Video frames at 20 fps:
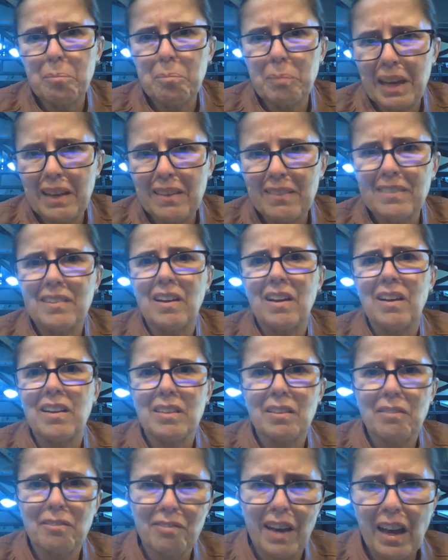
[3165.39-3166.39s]
based
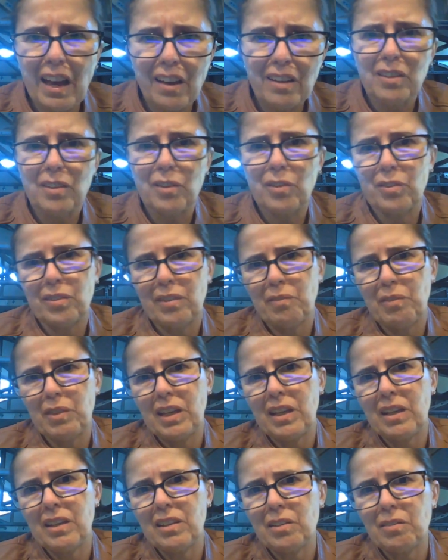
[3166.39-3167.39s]
on the values of
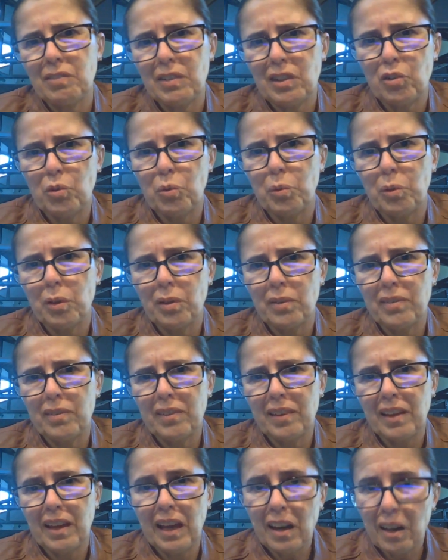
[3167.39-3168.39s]
the
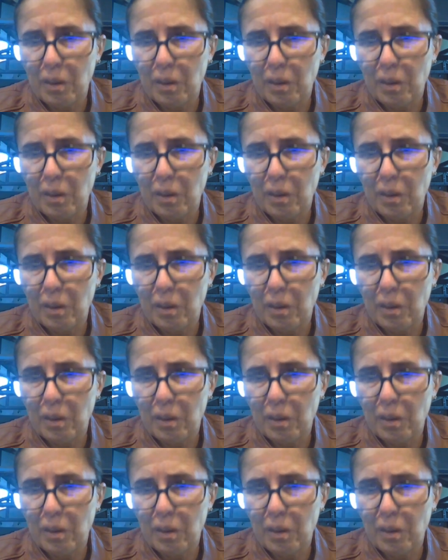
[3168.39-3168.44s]
individuals?